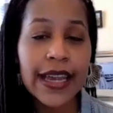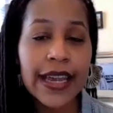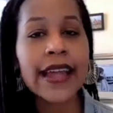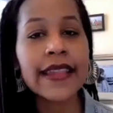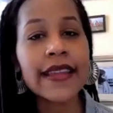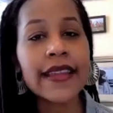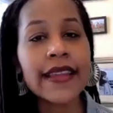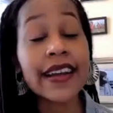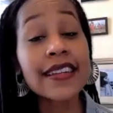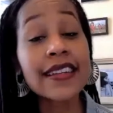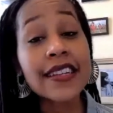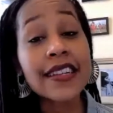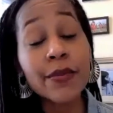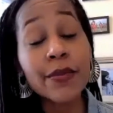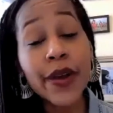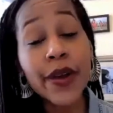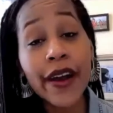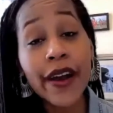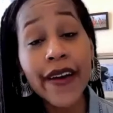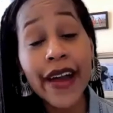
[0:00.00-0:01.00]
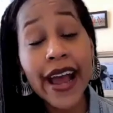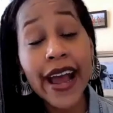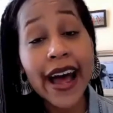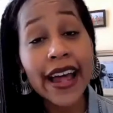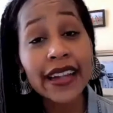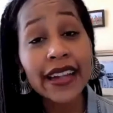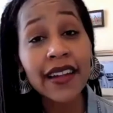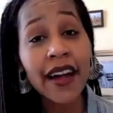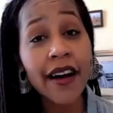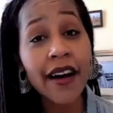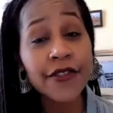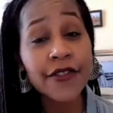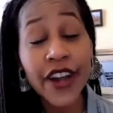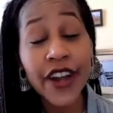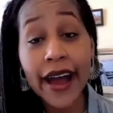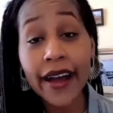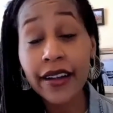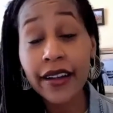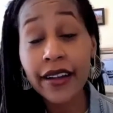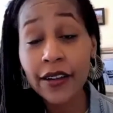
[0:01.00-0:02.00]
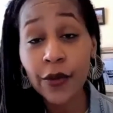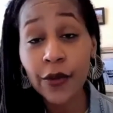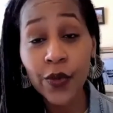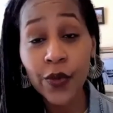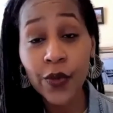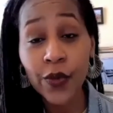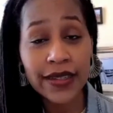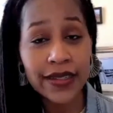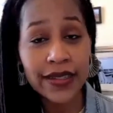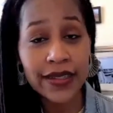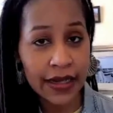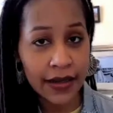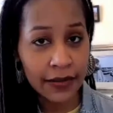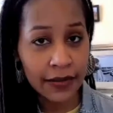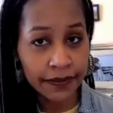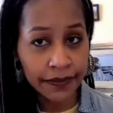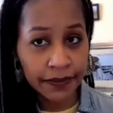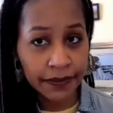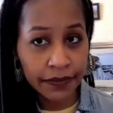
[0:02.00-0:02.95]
And then contemporary, I love Jacqueline Woodson.